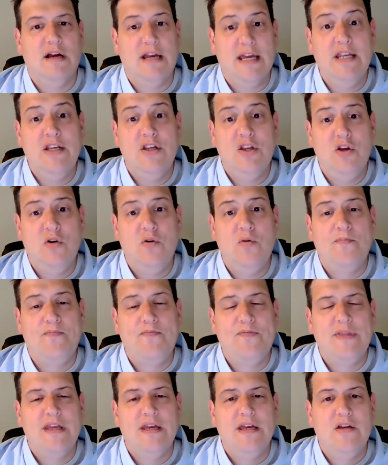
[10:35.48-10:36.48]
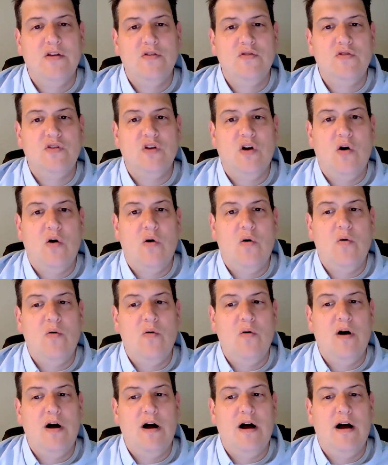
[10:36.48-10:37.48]
can do.
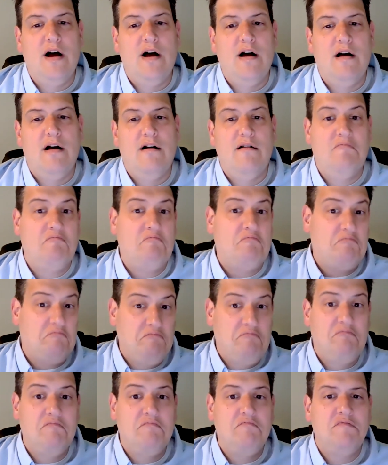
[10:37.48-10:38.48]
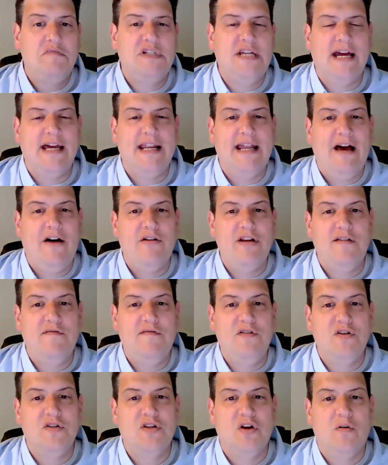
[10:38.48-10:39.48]
So check it out if
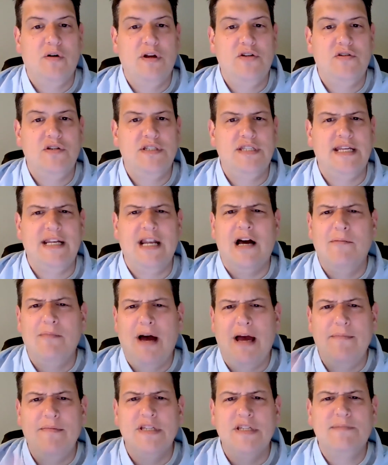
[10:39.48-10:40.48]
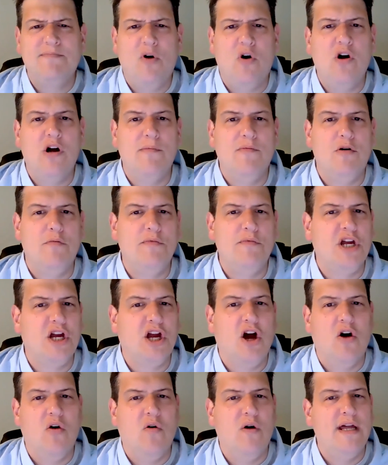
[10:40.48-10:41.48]
you're so interested. I misspoke a moment
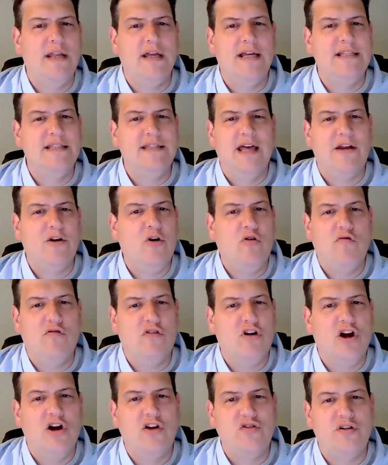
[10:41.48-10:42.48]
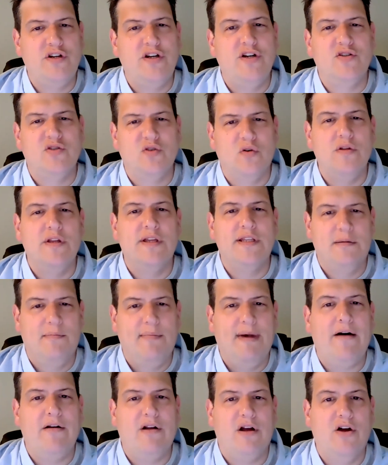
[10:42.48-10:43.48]
ago. It's not over 100 years old. It's
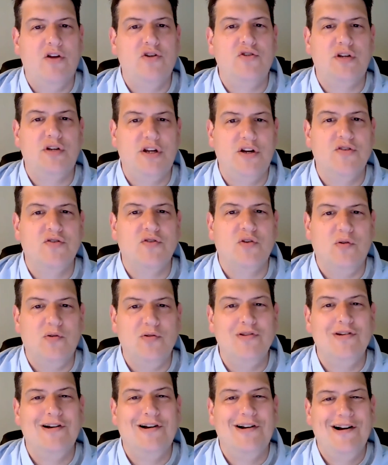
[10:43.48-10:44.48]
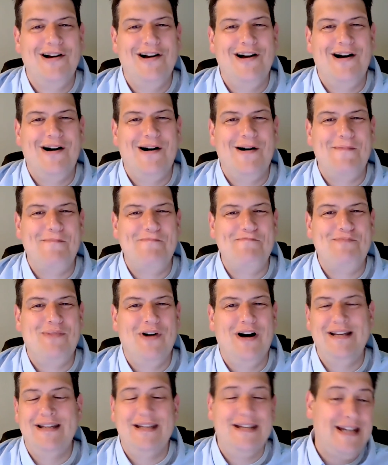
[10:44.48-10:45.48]
about 100 years old.
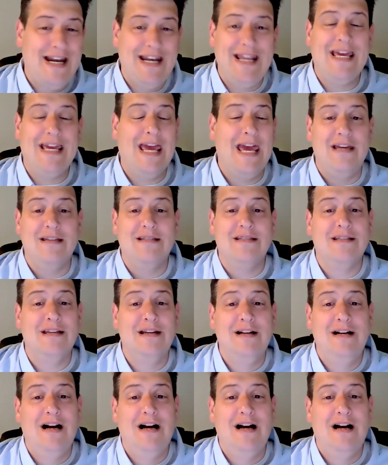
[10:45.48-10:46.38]
But in any case,